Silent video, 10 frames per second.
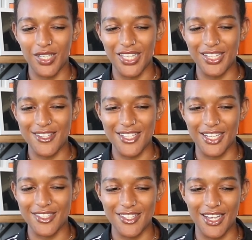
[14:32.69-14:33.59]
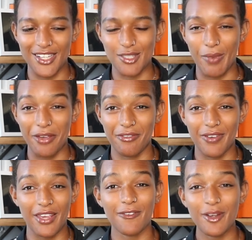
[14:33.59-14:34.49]
in the sense that it's my
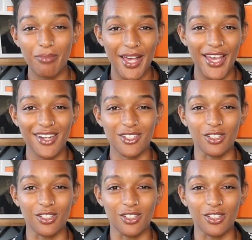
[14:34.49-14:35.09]
favorite bag